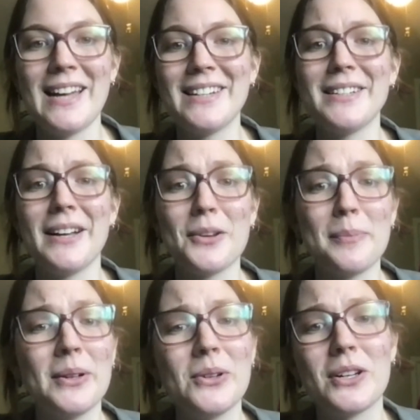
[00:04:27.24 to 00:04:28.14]
and another
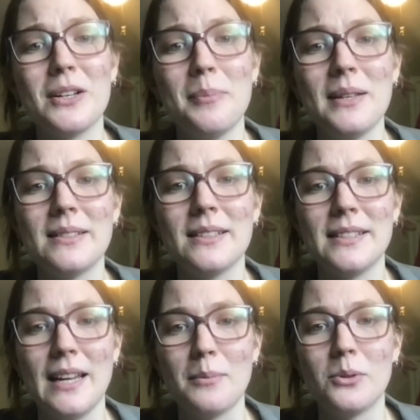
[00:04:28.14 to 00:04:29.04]
pillar could be
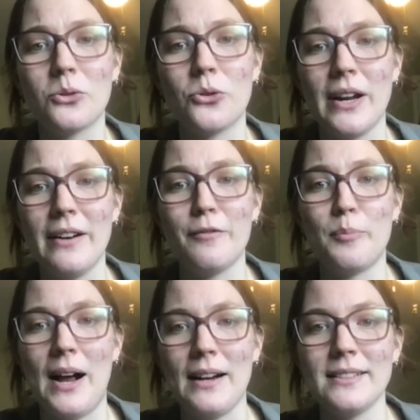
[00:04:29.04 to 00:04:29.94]
sustainable creative
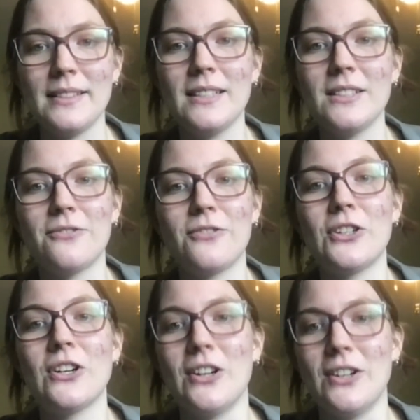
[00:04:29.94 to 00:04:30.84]
practices
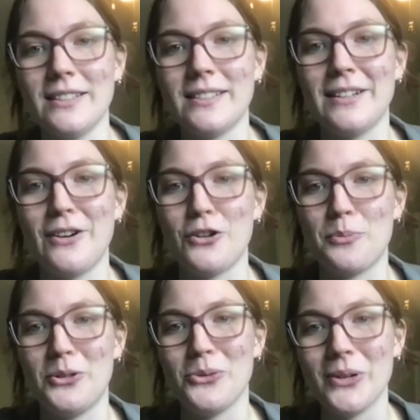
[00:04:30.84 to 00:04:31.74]
for artists and
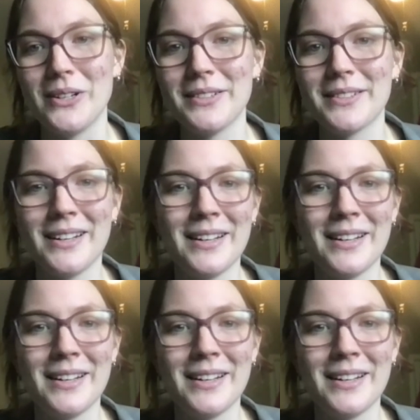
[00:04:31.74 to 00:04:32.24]
entrepreneurs.